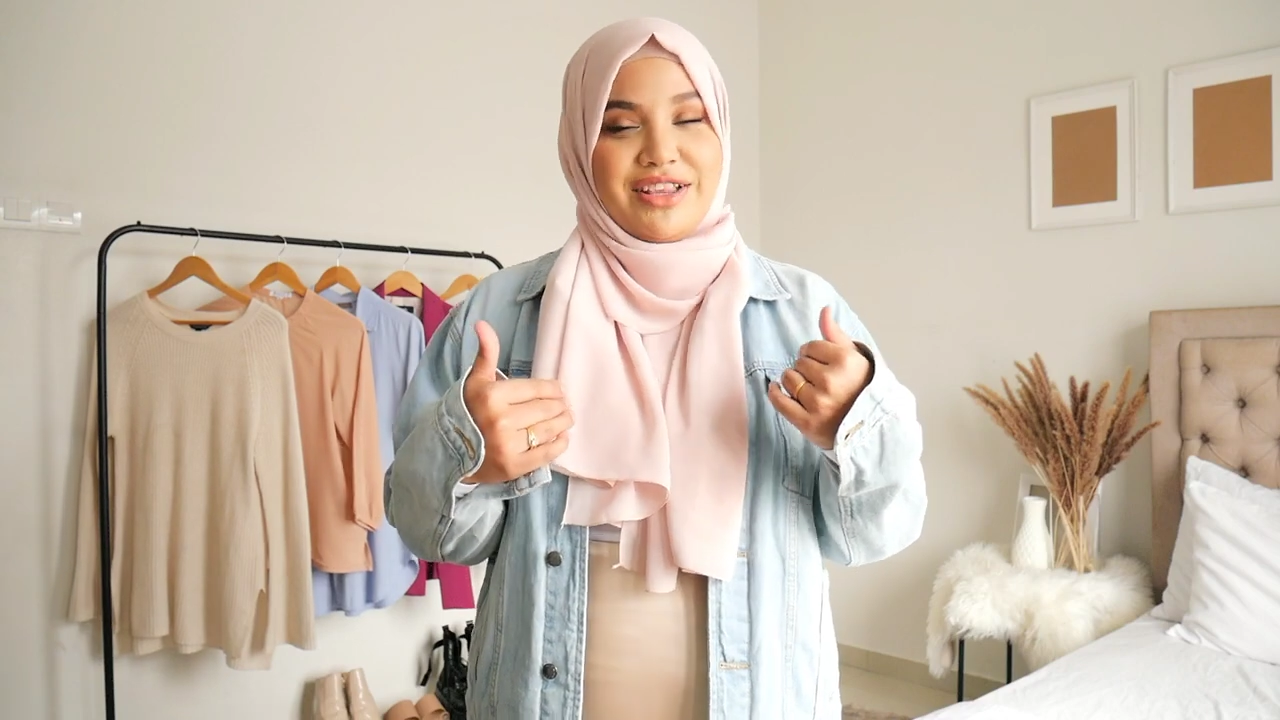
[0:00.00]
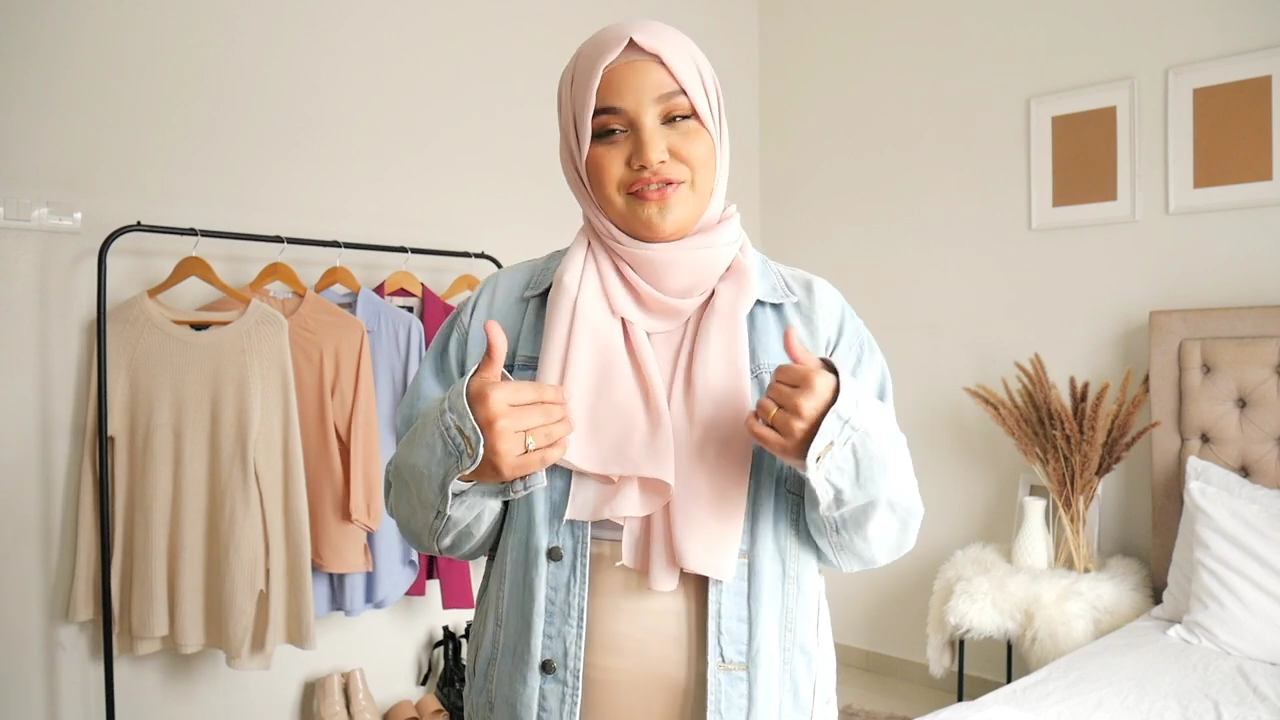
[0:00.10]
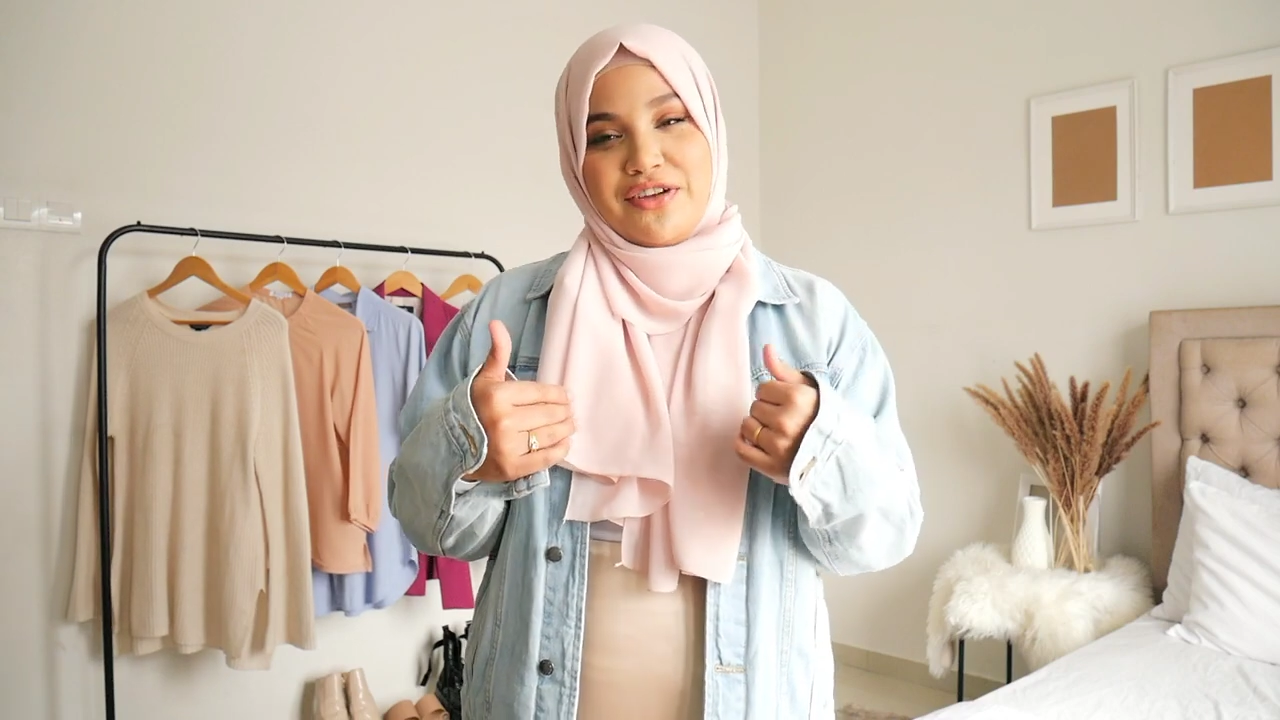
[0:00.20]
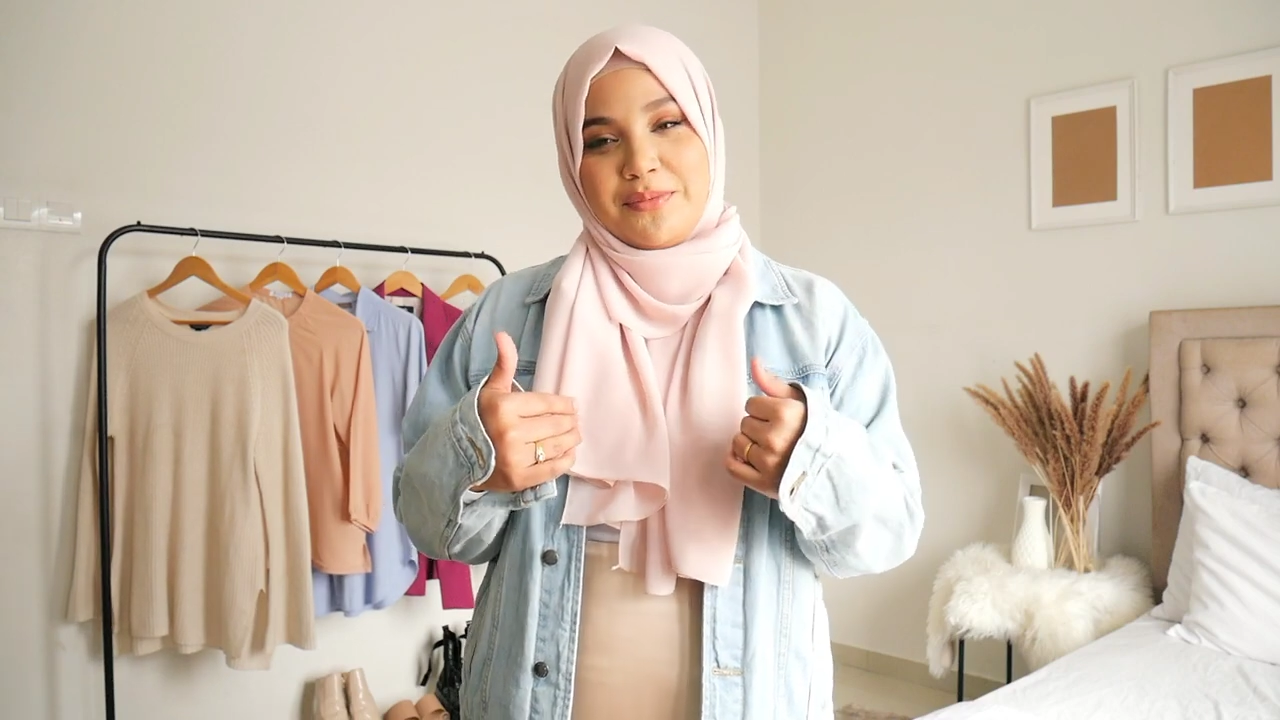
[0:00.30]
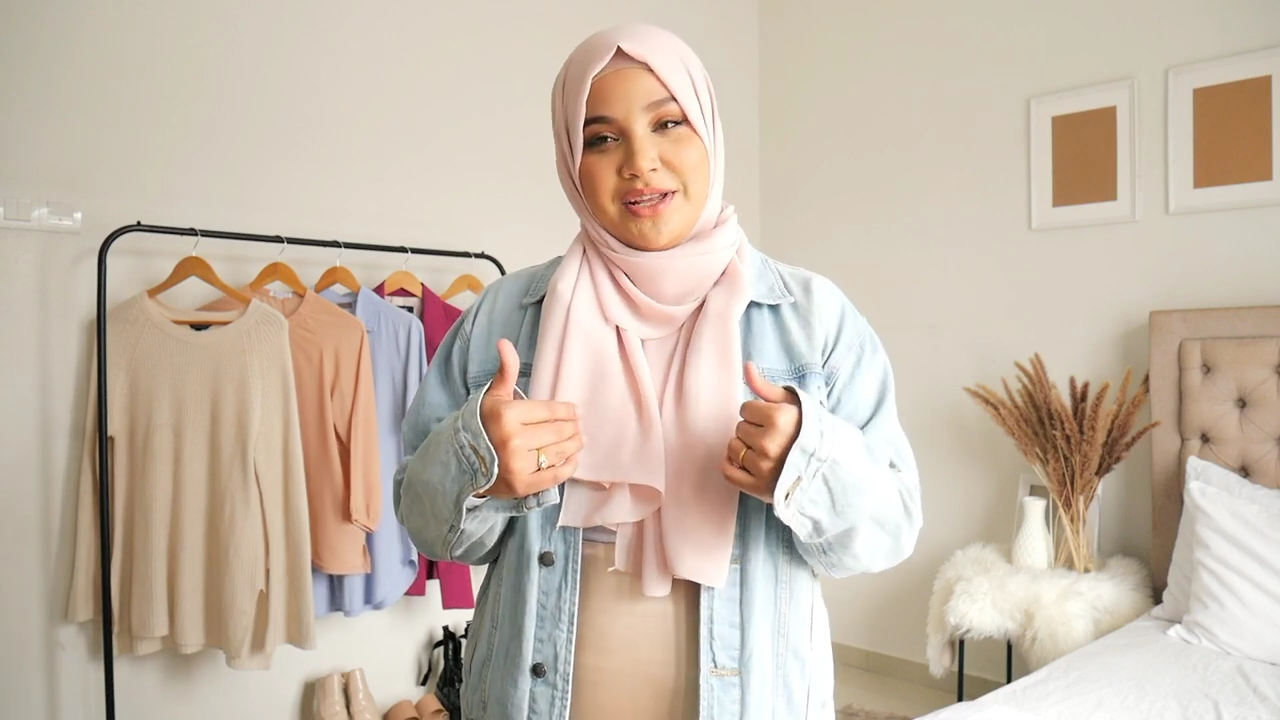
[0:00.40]

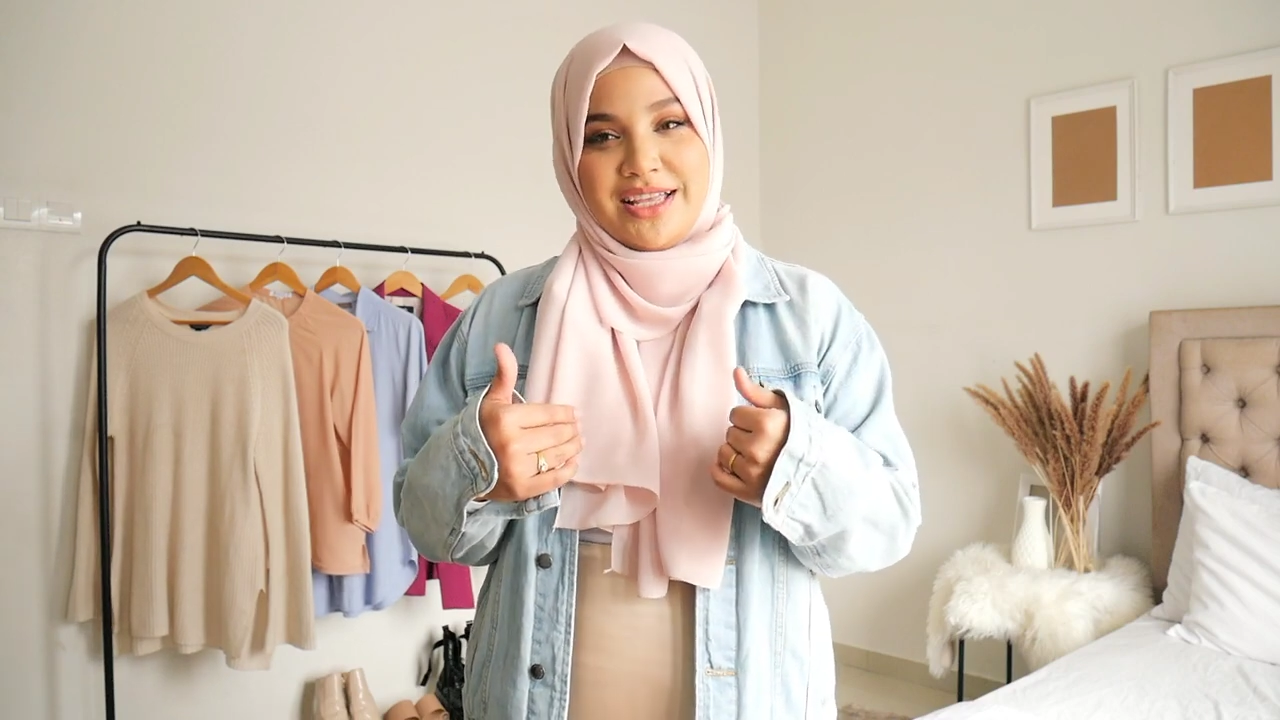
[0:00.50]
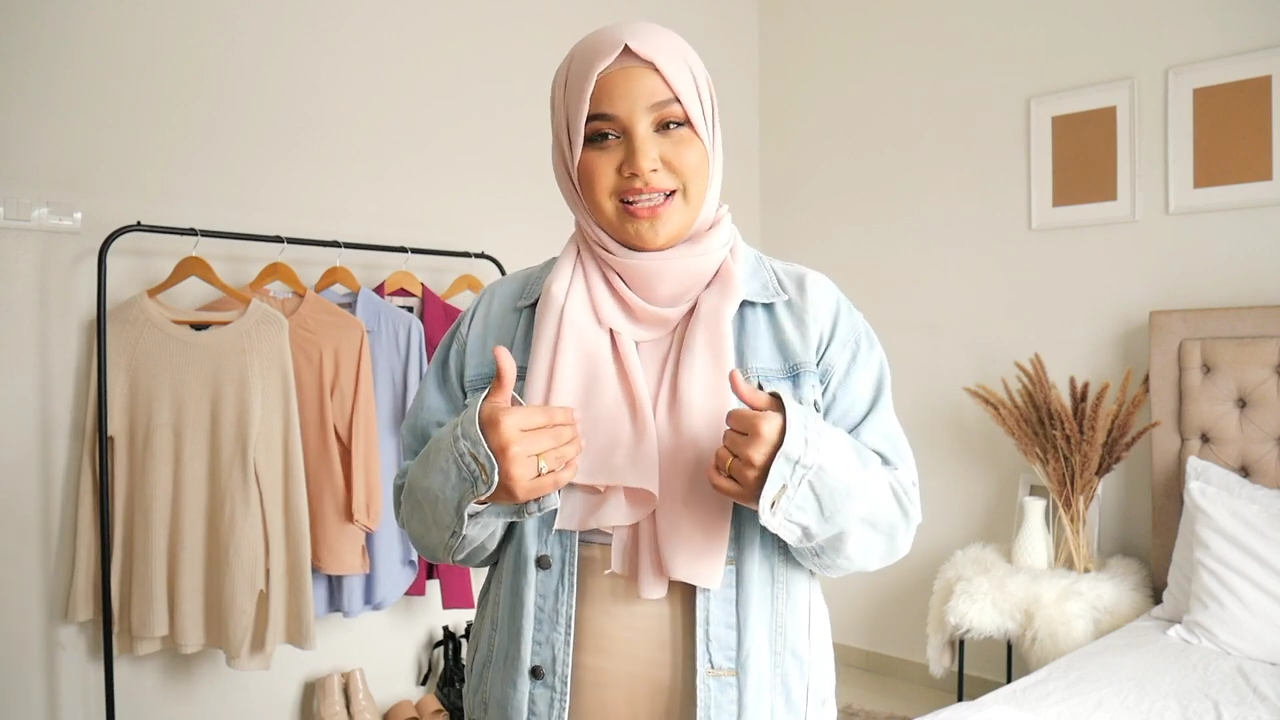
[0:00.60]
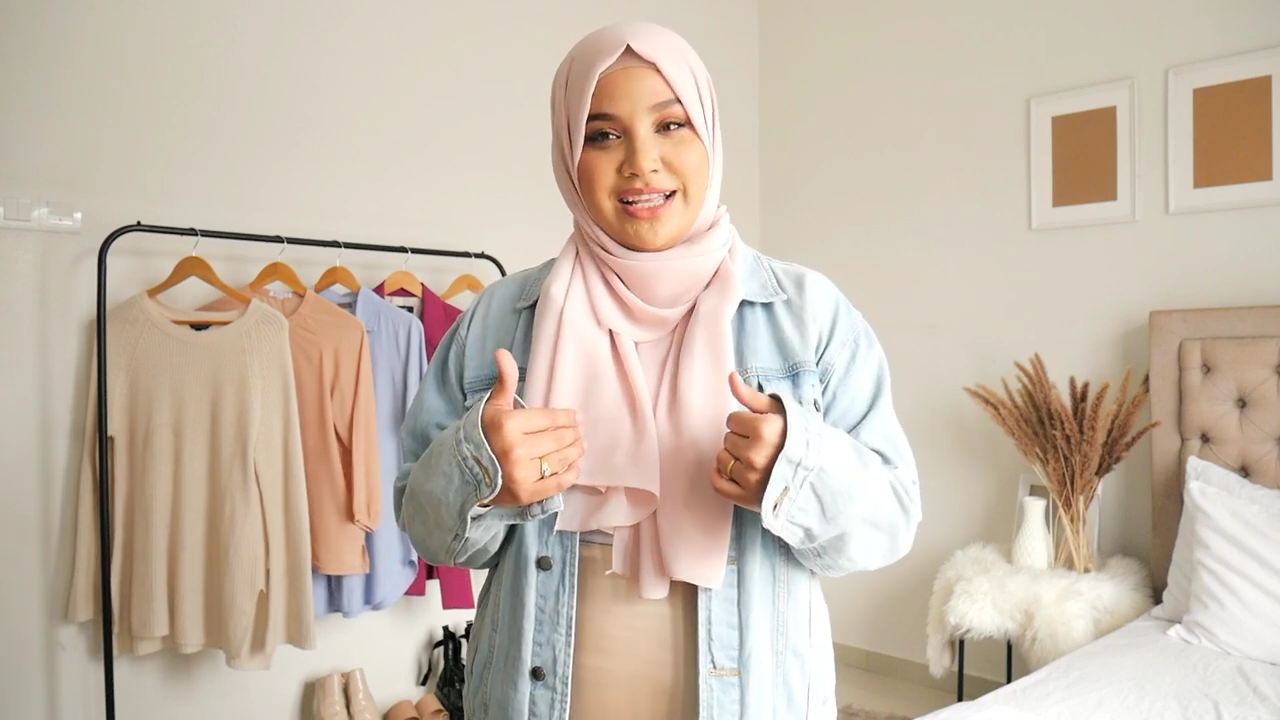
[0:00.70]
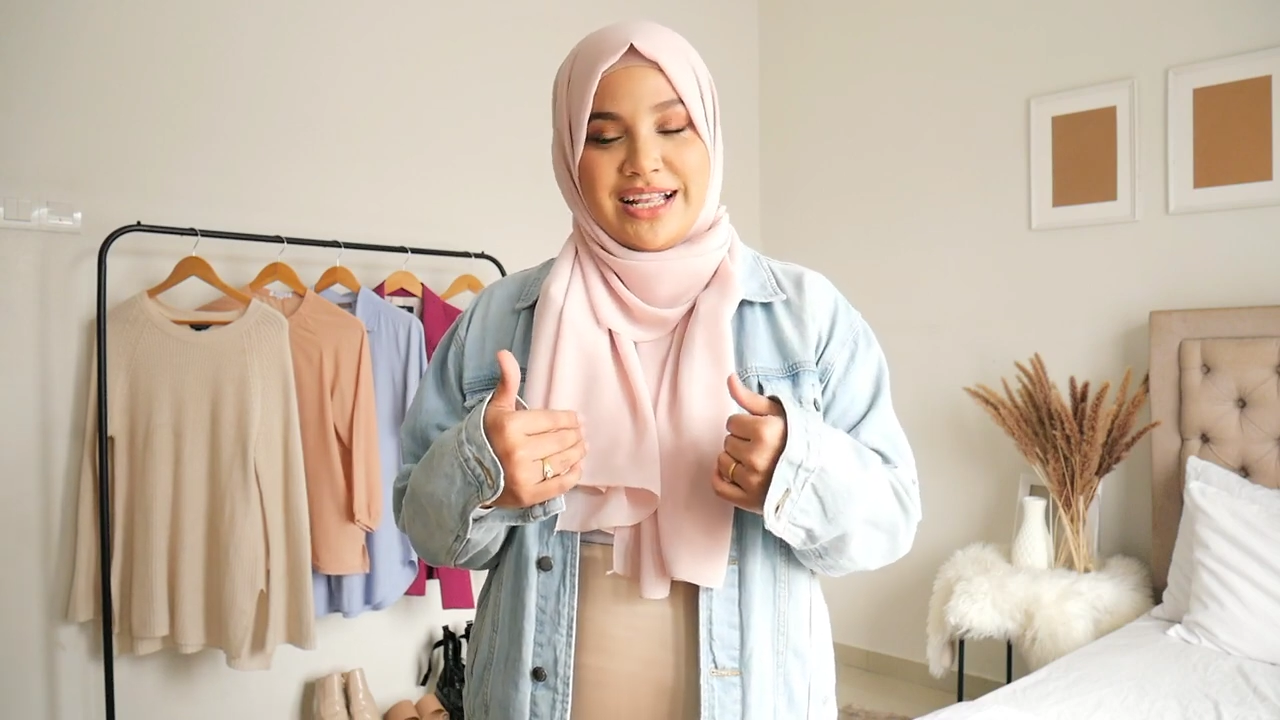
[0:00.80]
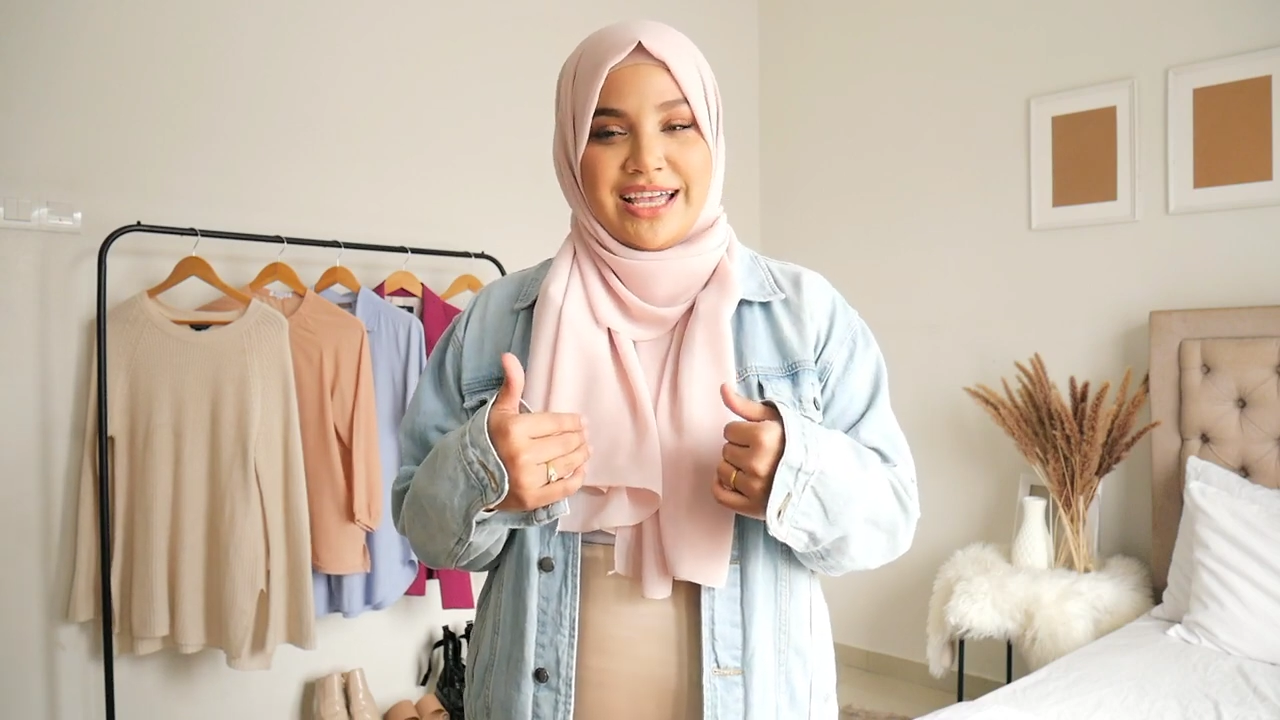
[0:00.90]
really
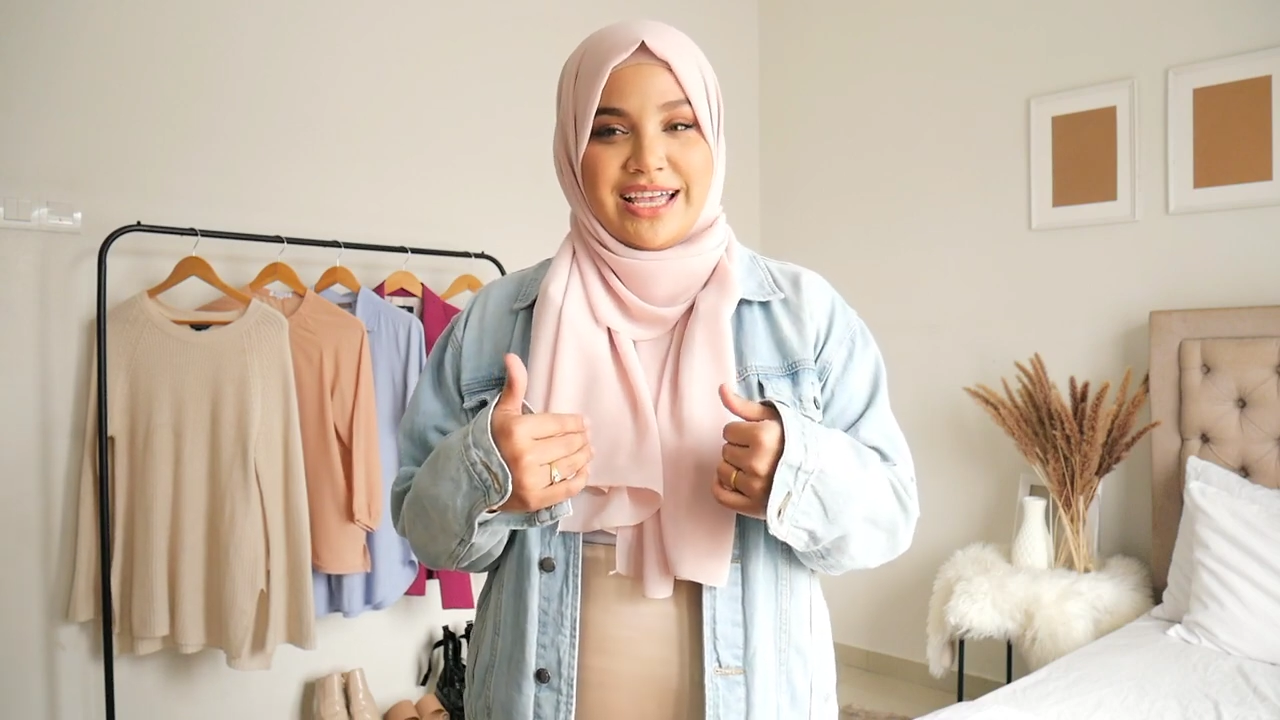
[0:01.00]
feminine